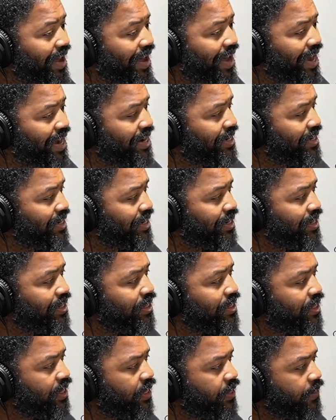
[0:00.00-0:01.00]

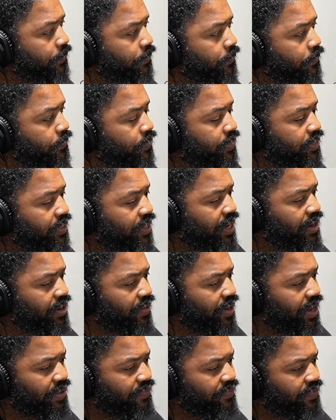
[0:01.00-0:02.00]
Ideally, they don't
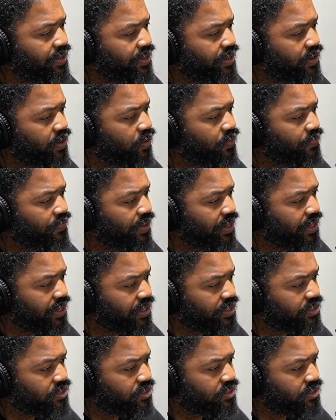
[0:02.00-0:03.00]
have any code
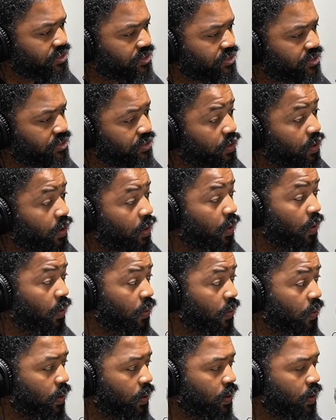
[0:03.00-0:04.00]
violations.
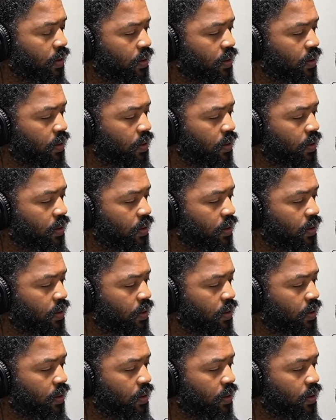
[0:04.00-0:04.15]
Or